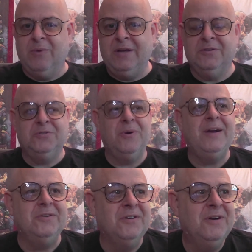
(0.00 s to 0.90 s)

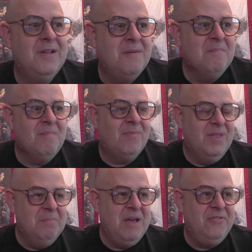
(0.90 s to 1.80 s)
writer-director,
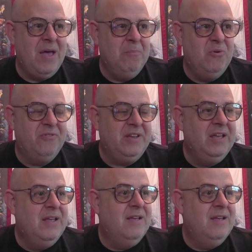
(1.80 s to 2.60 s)
that made that movie.